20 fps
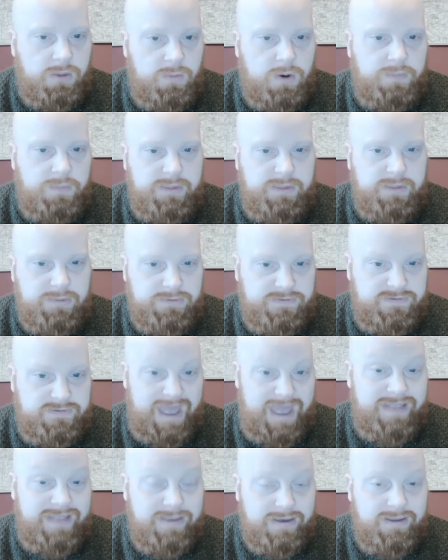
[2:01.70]
on what people
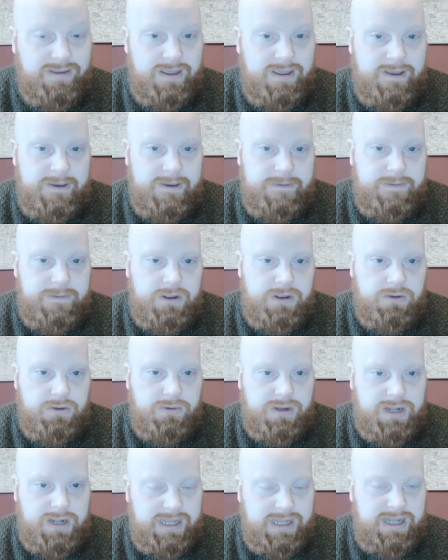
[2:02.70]
said. You know,
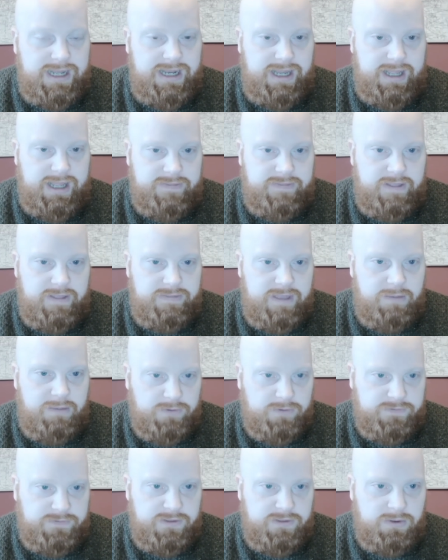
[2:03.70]
clearly, that there
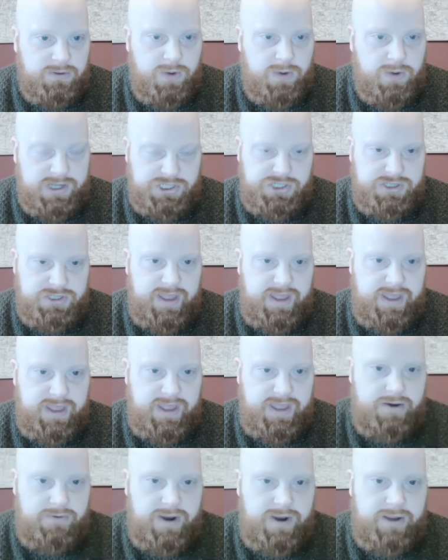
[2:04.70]
wasn't the question
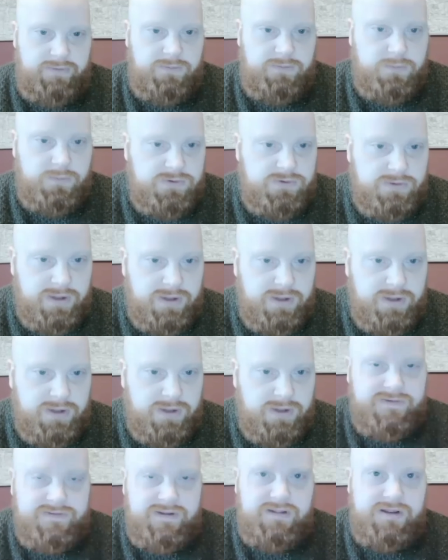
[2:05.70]
there around, would you
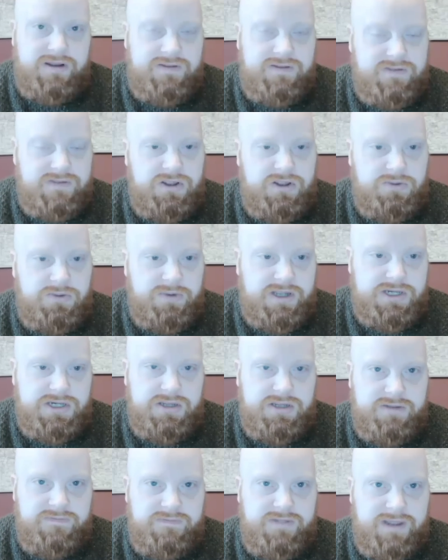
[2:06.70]
like to see the
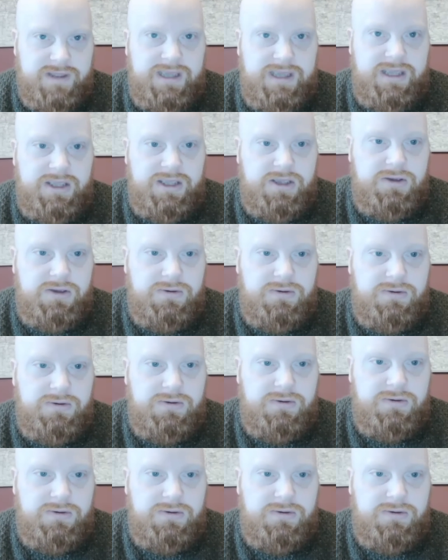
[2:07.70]
continuation of the EU